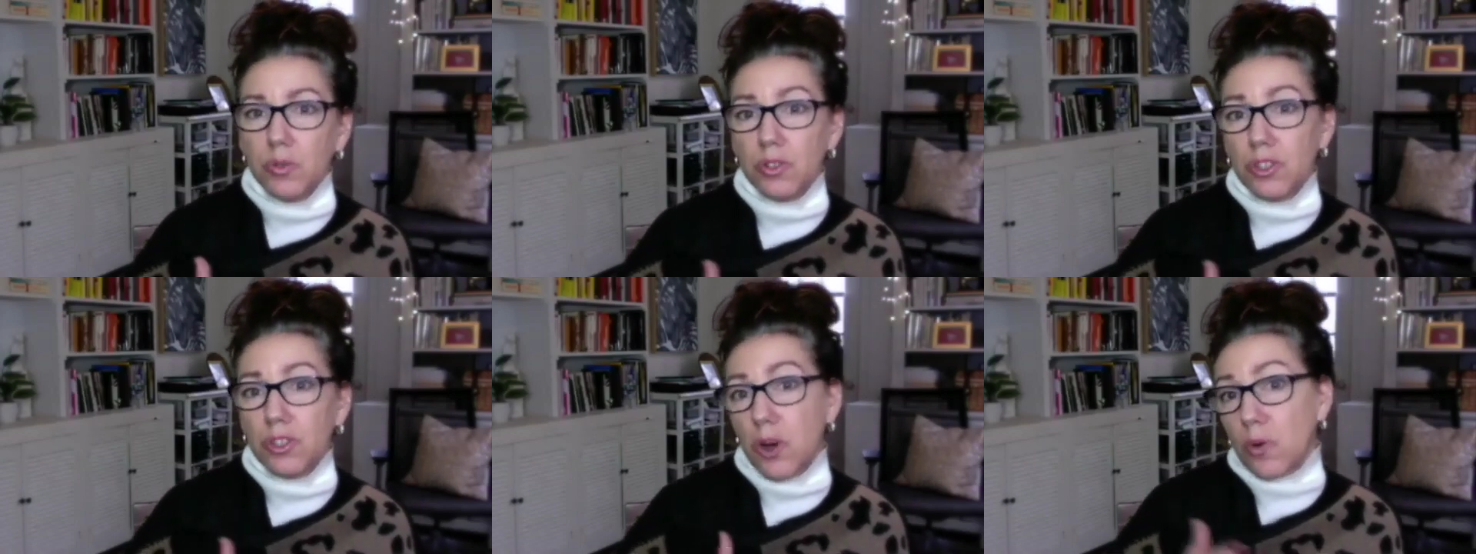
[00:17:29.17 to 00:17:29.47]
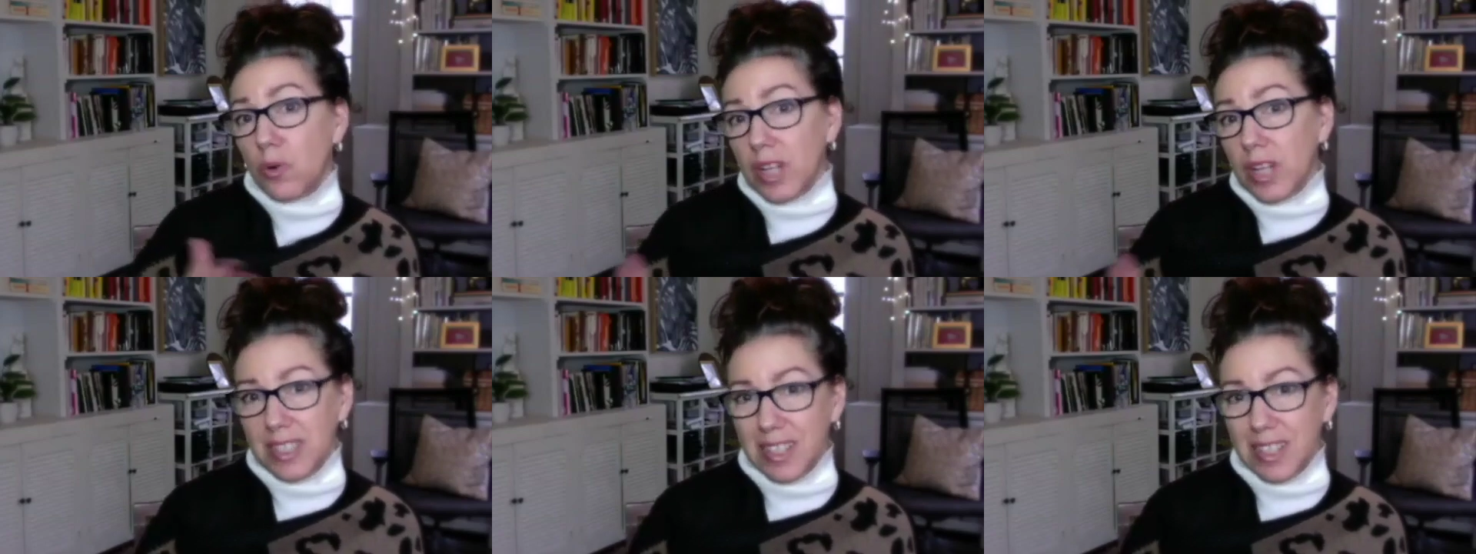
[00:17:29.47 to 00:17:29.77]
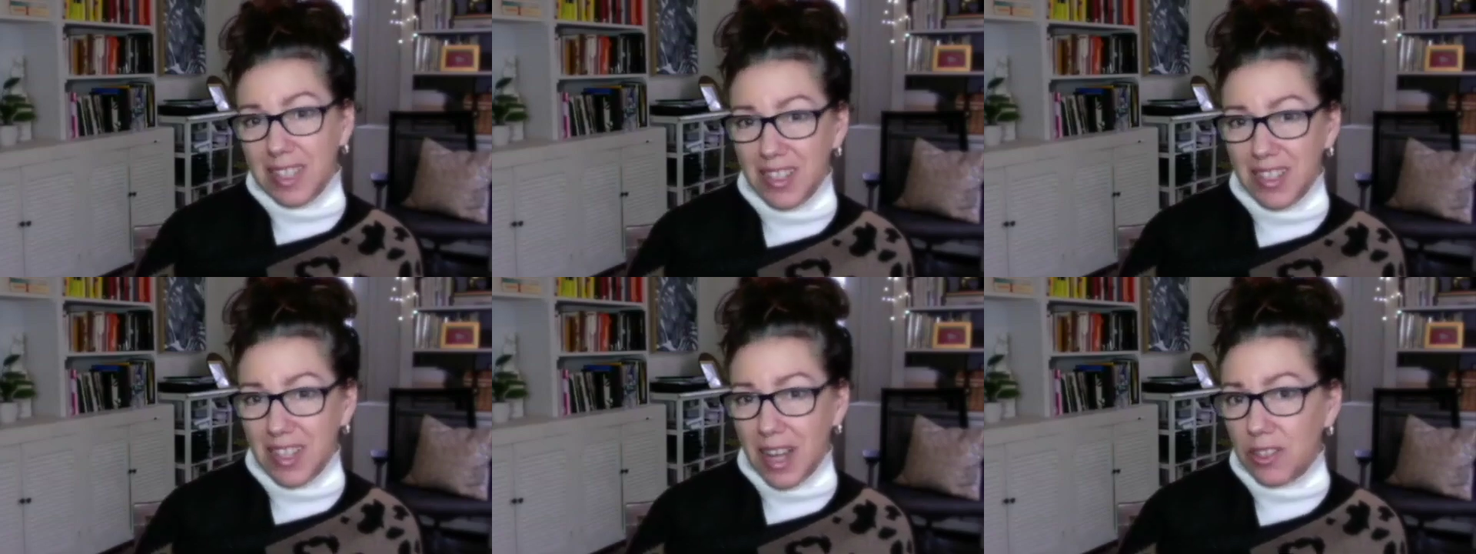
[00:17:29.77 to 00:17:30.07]
don't like
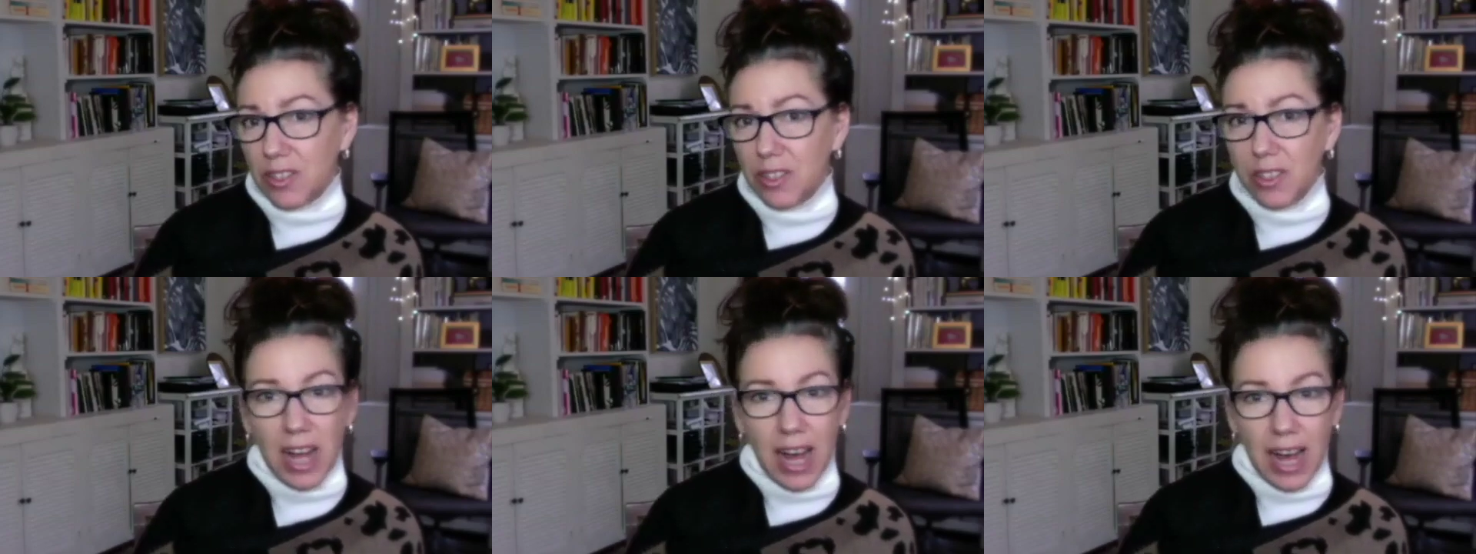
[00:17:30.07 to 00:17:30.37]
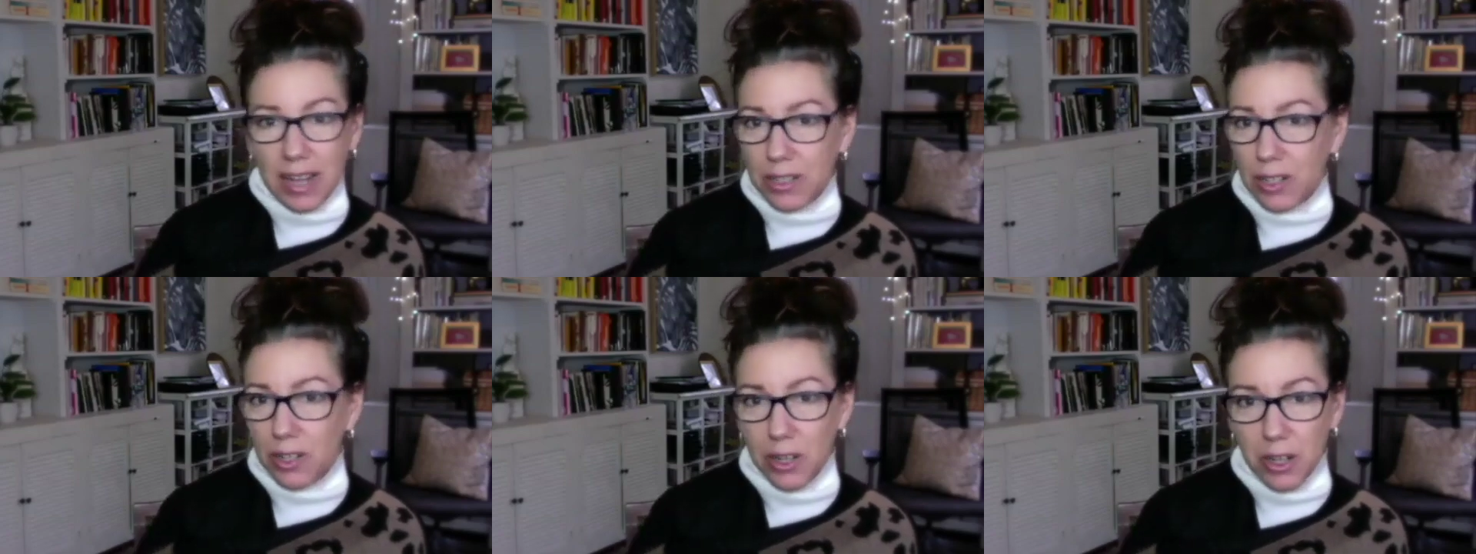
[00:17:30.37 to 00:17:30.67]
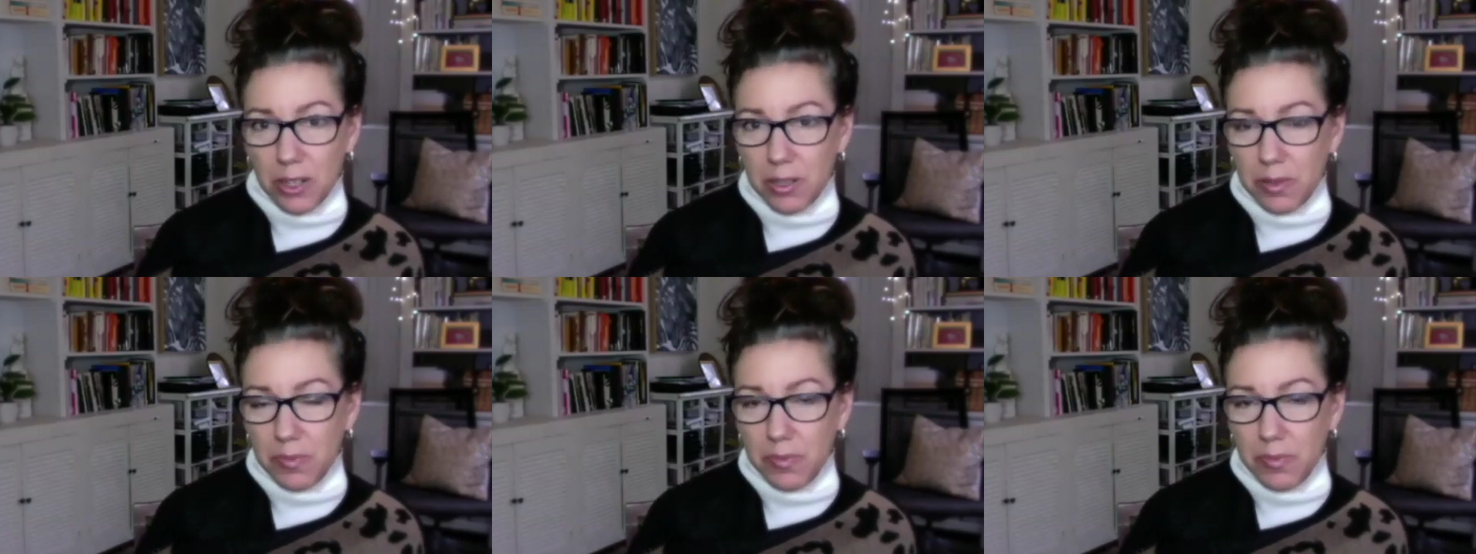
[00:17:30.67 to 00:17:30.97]
to settle at
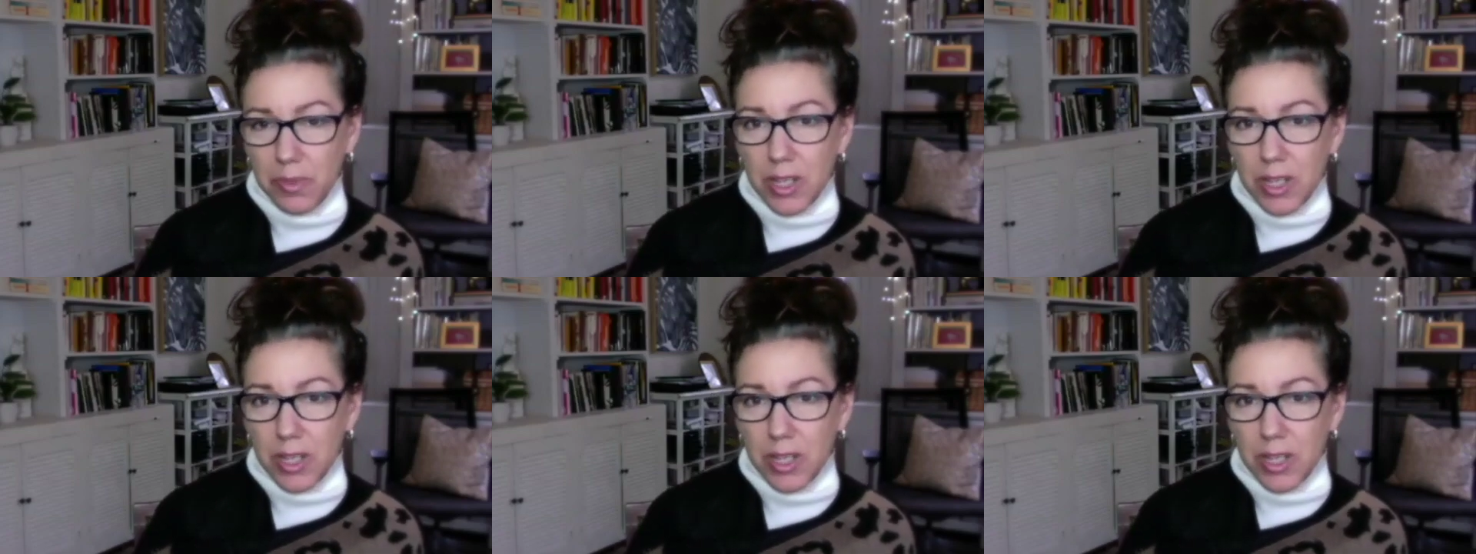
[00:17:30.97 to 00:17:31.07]
all.